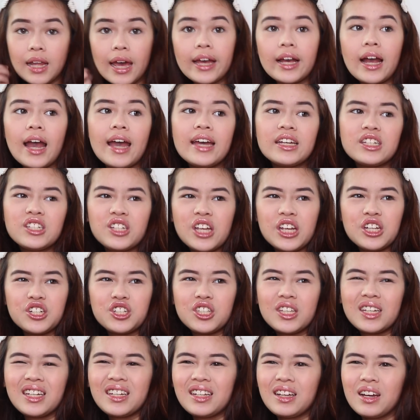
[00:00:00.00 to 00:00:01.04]
Like, I
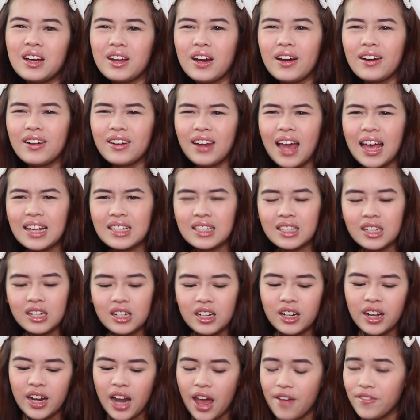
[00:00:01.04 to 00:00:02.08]
changed it last
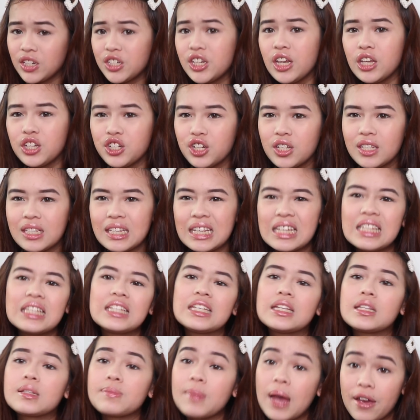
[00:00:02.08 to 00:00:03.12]
year and I haven't changed it
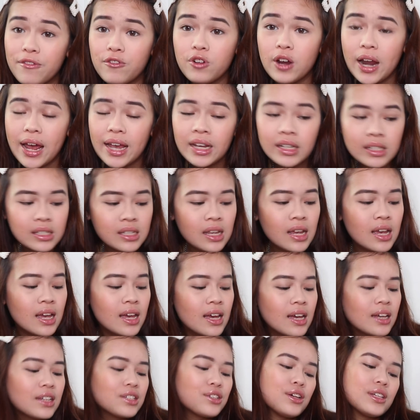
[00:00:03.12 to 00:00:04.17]
since my iPhone X.
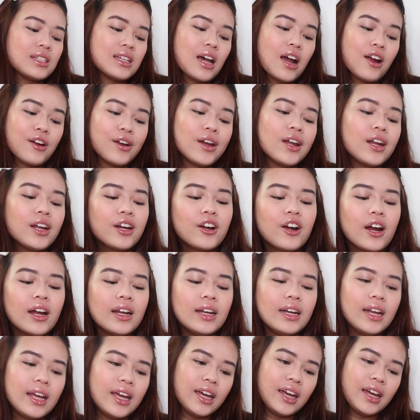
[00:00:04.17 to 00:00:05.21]
So it's Ariana
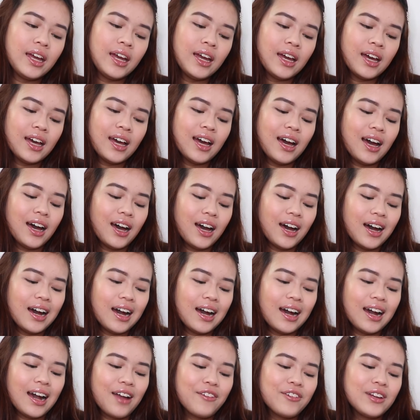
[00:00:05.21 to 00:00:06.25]
Grande.
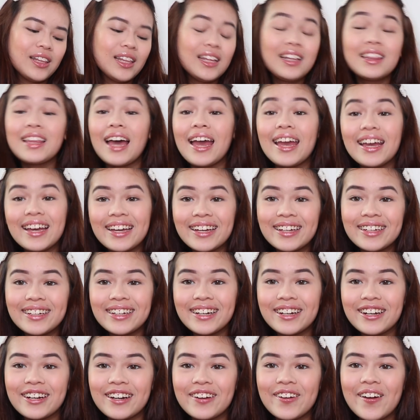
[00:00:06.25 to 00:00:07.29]
I really like
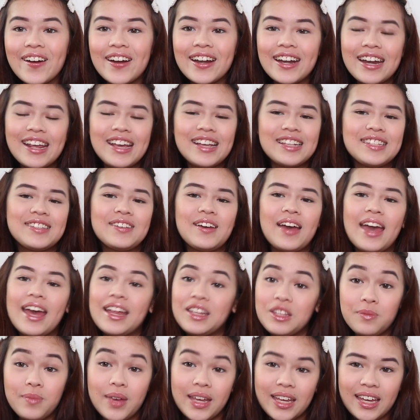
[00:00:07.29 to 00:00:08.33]
Ariana Grande, so I
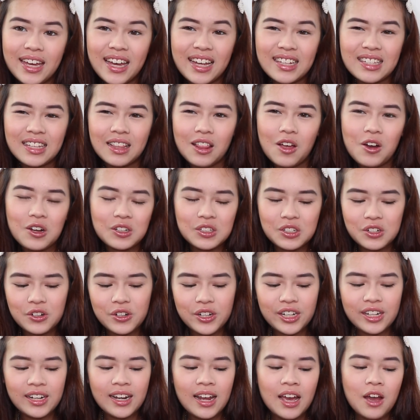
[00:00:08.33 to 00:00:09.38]
had to make it as a lock
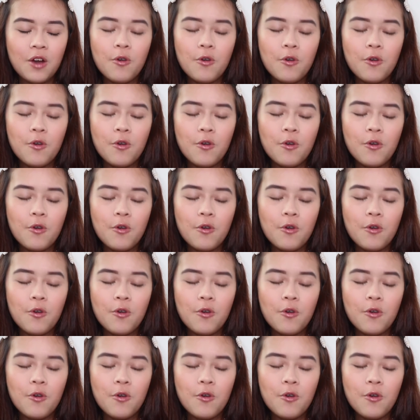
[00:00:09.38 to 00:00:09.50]
screen.